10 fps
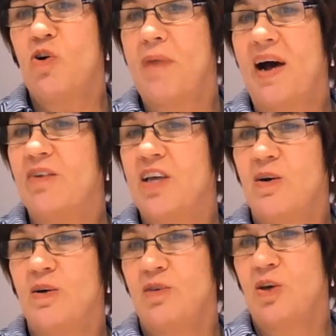about
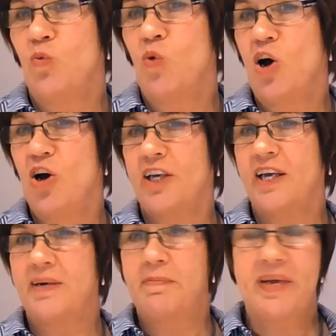your work
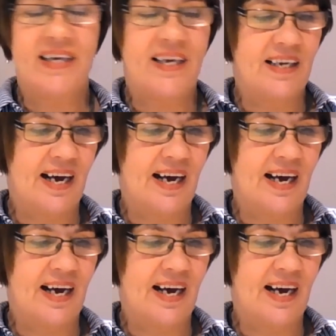in a minute,